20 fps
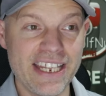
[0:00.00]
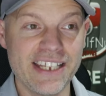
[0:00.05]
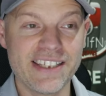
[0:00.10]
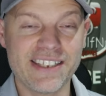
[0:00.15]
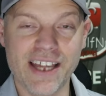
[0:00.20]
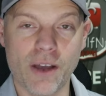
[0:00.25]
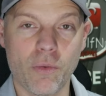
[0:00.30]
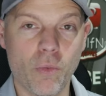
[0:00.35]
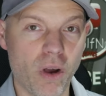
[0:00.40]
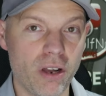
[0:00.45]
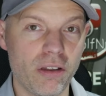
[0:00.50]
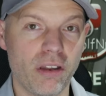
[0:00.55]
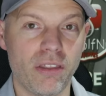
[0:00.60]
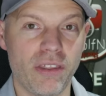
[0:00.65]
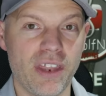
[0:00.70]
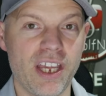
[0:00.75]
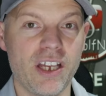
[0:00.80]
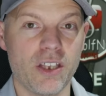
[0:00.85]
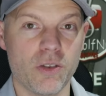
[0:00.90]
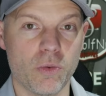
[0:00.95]
is that one
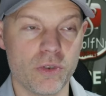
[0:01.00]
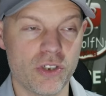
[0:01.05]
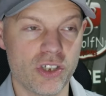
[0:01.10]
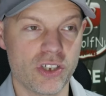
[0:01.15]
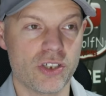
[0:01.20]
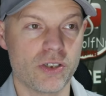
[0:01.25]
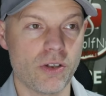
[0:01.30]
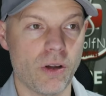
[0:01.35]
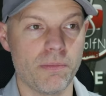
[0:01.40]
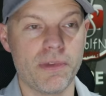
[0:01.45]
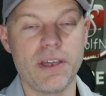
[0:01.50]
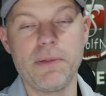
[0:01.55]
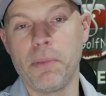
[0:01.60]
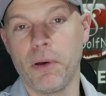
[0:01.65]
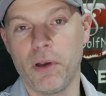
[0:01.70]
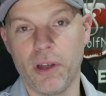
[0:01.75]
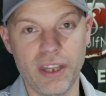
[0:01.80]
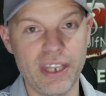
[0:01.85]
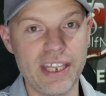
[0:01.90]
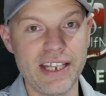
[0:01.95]
thing that would stop me
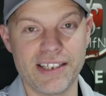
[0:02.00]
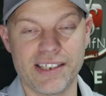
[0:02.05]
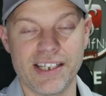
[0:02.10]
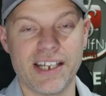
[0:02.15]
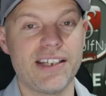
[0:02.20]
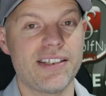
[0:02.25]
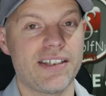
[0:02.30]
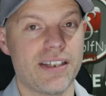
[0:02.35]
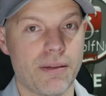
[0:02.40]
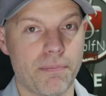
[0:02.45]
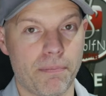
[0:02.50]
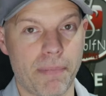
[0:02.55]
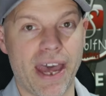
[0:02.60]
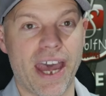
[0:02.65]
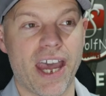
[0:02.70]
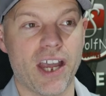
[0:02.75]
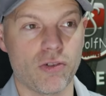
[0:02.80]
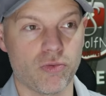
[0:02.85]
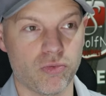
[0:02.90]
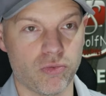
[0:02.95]
putting these things in the
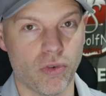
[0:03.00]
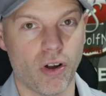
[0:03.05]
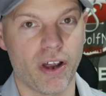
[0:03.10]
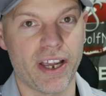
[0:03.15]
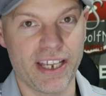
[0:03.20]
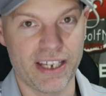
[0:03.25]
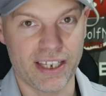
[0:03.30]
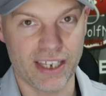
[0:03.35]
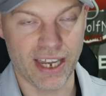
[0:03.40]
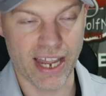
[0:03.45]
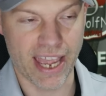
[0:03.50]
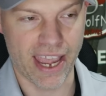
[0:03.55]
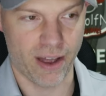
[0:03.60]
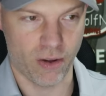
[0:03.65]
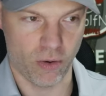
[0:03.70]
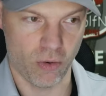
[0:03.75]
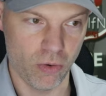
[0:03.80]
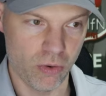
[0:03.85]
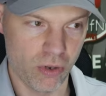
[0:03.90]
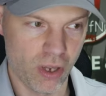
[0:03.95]
bag right
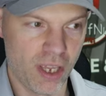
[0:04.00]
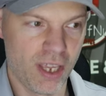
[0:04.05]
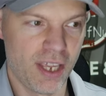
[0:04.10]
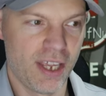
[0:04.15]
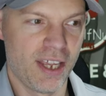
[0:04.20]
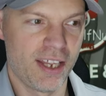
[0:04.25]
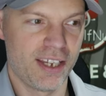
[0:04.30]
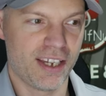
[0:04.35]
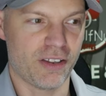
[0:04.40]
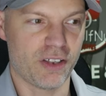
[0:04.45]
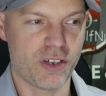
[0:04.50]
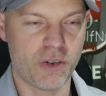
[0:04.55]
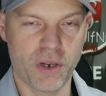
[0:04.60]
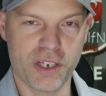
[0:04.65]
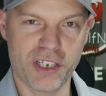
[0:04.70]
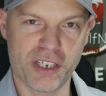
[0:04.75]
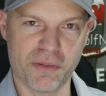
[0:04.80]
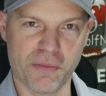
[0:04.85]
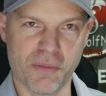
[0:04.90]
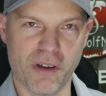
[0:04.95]
now. Now, the
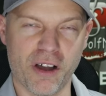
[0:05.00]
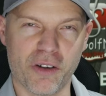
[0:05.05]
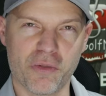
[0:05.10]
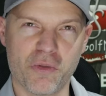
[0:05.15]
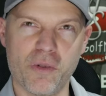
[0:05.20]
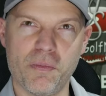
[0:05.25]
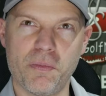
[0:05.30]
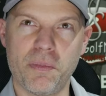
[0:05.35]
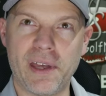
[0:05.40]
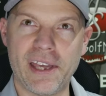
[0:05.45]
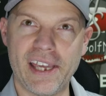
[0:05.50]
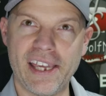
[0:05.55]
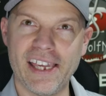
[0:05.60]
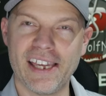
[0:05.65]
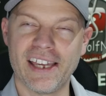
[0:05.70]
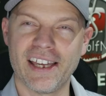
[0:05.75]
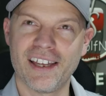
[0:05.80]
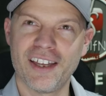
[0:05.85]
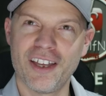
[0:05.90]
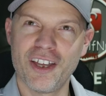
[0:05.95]
question mark would be,
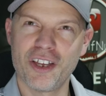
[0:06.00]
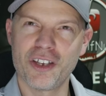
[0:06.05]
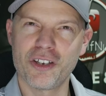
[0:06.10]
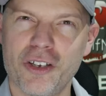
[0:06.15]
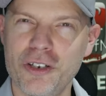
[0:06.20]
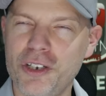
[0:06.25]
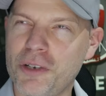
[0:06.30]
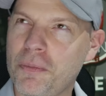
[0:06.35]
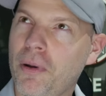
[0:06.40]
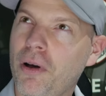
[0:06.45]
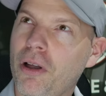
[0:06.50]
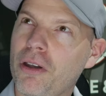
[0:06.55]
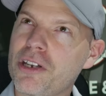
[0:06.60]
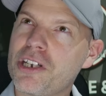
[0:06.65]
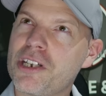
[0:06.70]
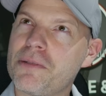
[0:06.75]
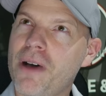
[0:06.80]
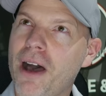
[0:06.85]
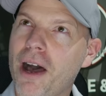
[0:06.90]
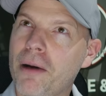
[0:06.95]
could you polish
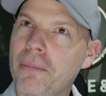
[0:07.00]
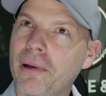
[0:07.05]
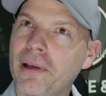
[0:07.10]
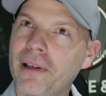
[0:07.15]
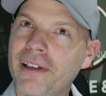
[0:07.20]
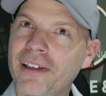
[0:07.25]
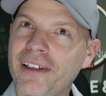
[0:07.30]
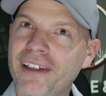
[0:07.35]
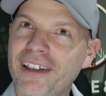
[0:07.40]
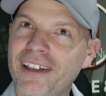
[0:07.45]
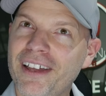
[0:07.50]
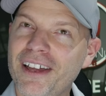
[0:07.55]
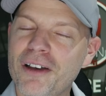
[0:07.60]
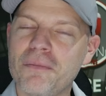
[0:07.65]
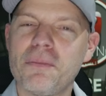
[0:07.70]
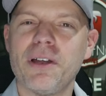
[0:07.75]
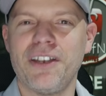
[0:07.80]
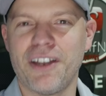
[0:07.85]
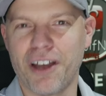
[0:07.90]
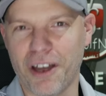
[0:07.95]
them up?
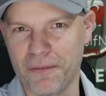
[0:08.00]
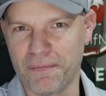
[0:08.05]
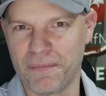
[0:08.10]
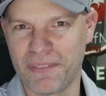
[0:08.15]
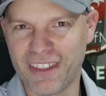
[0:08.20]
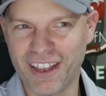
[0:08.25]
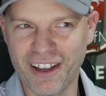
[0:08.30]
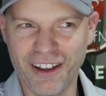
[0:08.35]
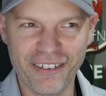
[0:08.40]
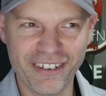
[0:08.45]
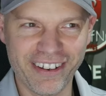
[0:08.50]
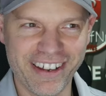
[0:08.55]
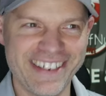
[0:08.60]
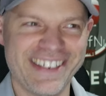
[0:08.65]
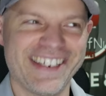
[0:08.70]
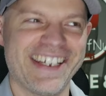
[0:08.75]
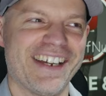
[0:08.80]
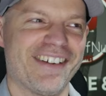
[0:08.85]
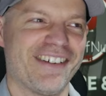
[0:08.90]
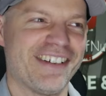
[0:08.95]
But no, the whole
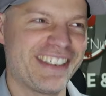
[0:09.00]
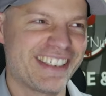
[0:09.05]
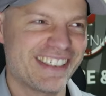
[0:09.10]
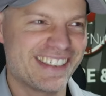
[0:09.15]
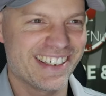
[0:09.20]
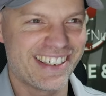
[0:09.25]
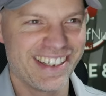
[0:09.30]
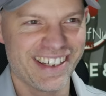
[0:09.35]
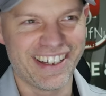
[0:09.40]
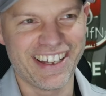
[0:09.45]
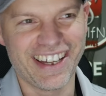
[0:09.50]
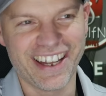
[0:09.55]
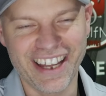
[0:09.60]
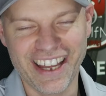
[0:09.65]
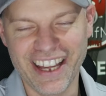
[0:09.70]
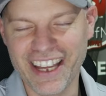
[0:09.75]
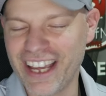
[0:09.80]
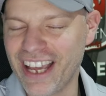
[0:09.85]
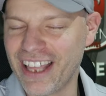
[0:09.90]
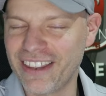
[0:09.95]
idea is,
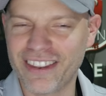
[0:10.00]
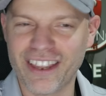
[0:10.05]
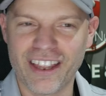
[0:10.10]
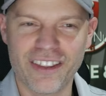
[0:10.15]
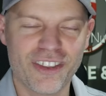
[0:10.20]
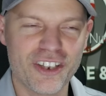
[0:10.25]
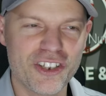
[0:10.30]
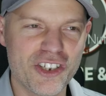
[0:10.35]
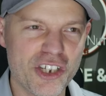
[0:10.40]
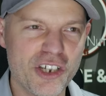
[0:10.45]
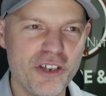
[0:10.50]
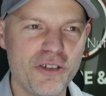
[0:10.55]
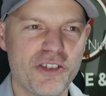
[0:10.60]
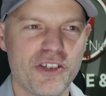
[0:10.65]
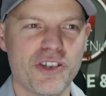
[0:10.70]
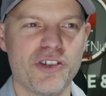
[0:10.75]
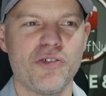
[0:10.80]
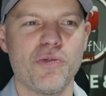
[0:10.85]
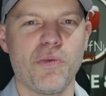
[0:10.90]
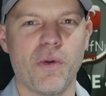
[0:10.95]
the
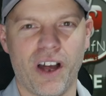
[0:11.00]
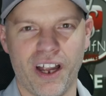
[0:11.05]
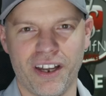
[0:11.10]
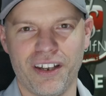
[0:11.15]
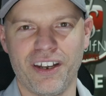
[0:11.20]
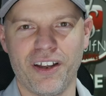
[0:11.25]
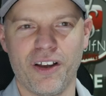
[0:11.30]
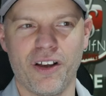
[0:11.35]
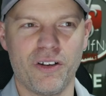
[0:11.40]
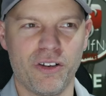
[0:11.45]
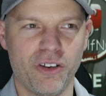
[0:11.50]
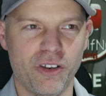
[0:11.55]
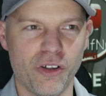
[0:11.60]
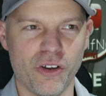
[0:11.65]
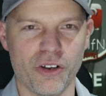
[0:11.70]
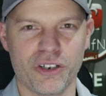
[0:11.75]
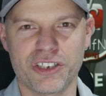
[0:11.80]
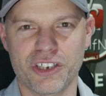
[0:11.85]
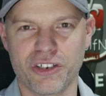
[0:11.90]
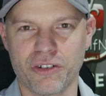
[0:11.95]
221
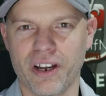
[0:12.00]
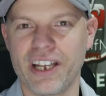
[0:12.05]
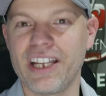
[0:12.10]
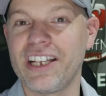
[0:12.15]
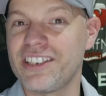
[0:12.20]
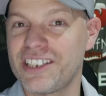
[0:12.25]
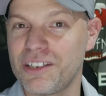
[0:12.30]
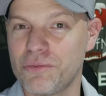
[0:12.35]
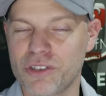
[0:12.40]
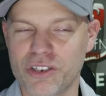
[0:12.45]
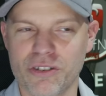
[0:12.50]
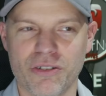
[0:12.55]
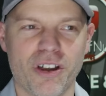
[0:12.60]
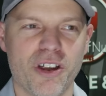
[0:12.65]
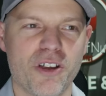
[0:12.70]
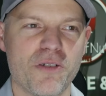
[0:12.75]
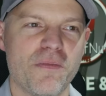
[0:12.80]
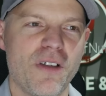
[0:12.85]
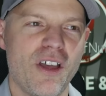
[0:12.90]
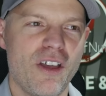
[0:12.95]
looked great because it was
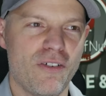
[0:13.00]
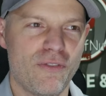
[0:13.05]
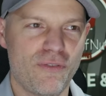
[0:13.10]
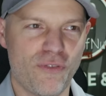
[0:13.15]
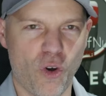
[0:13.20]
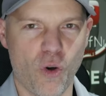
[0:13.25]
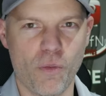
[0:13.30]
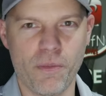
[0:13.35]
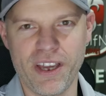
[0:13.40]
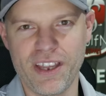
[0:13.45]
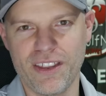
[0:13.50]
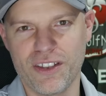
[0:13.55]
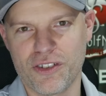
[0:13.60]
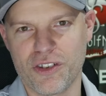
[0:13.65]
chrome. For me, the